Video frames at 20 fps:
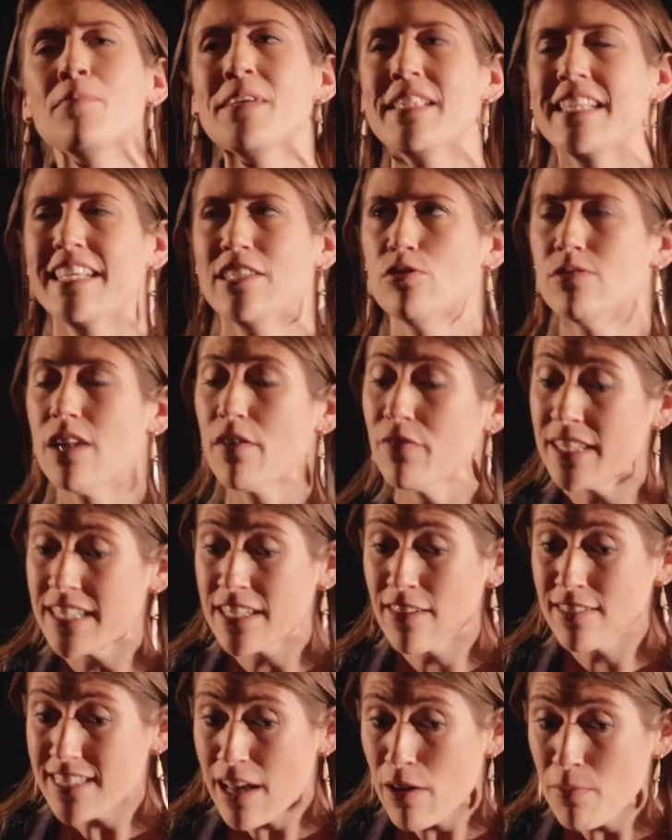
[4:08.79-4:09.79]
me this. You definitely did
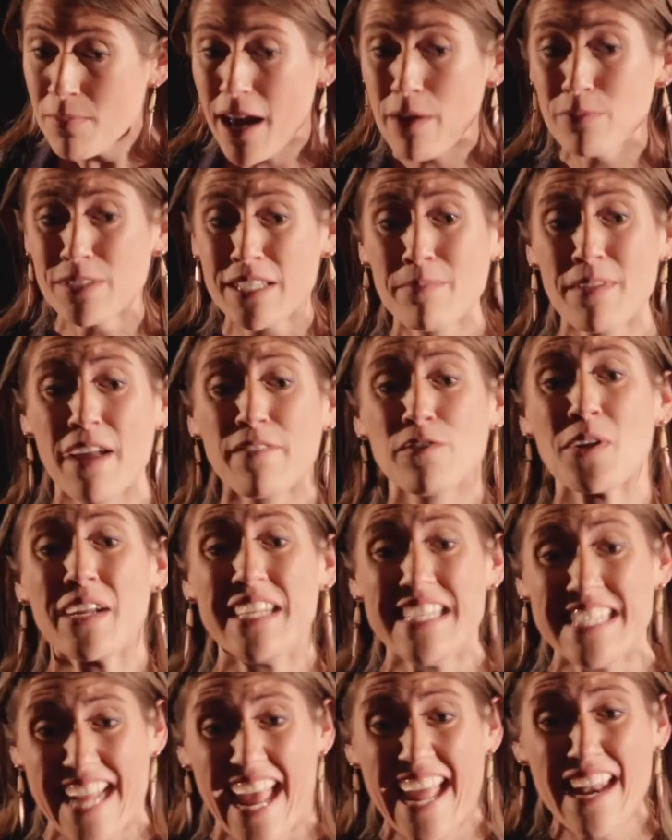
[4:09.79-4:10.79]
not tell me I was named after a
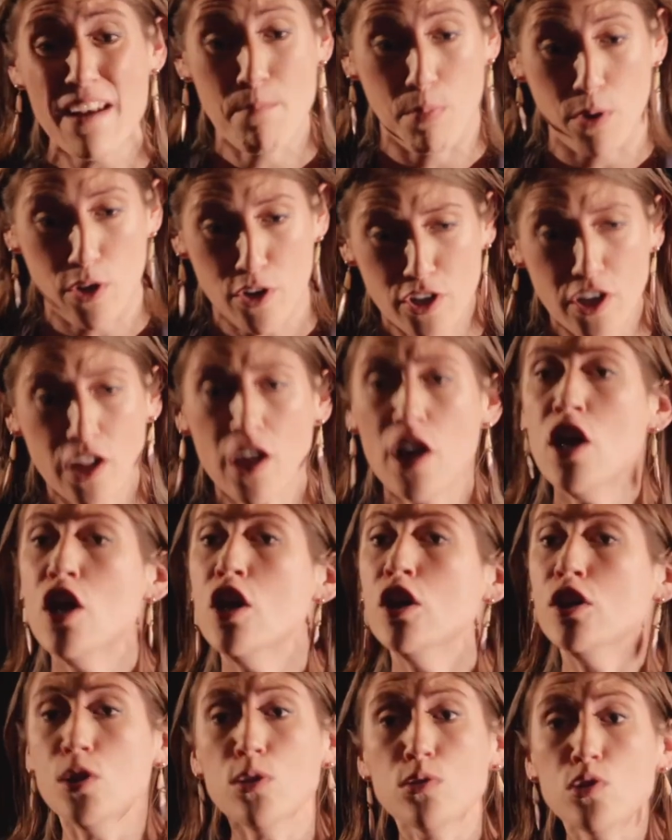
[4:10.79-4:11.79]
dead bird.
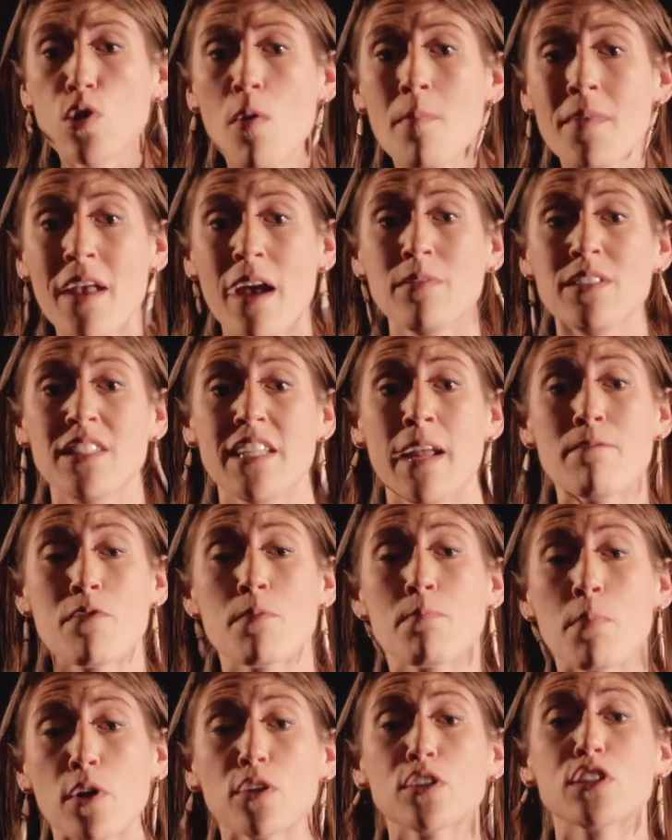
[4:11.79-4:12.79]
You told me I was named for
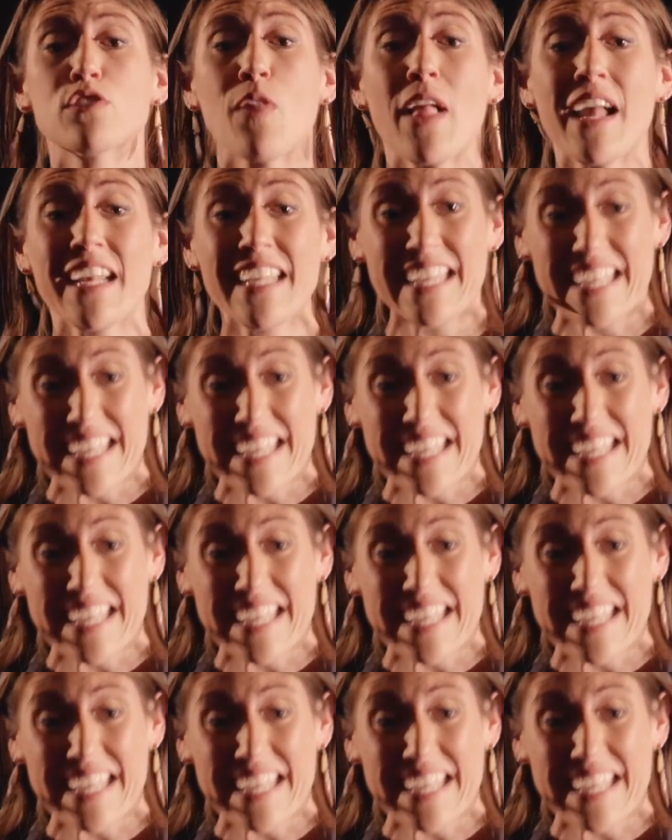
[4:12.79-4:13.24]
birds flying